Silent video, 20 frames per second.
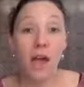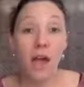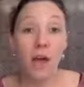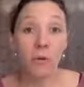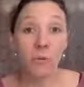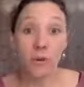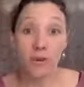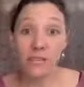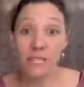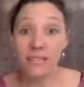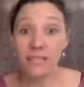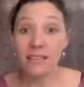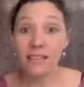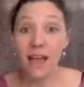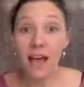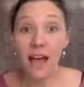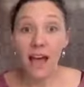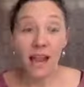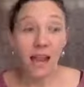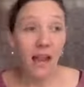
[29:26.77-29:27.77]
And we did
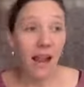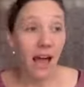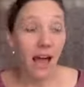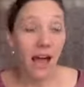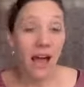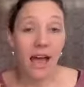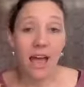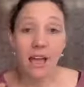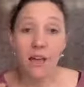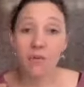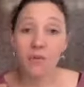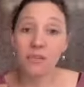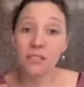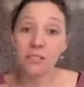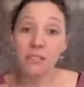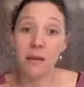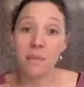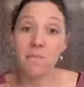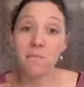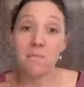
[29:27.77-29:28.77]
that, and I
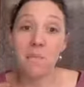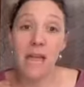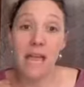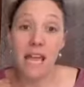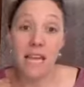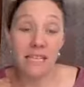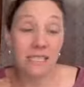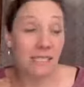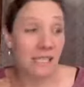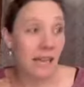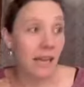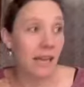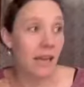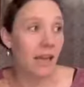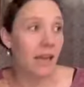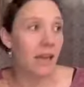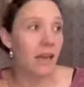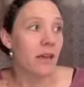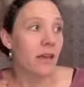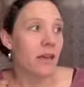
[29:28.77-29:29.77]
was amazed. Like
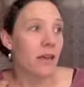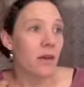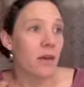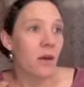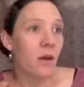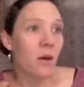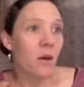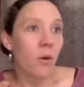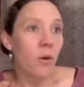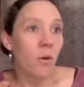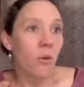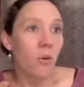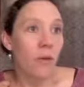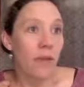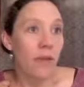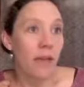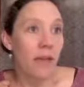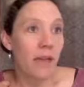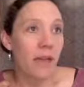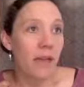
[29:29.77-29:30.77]

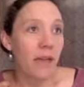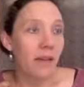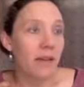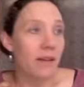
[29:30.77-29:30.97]
we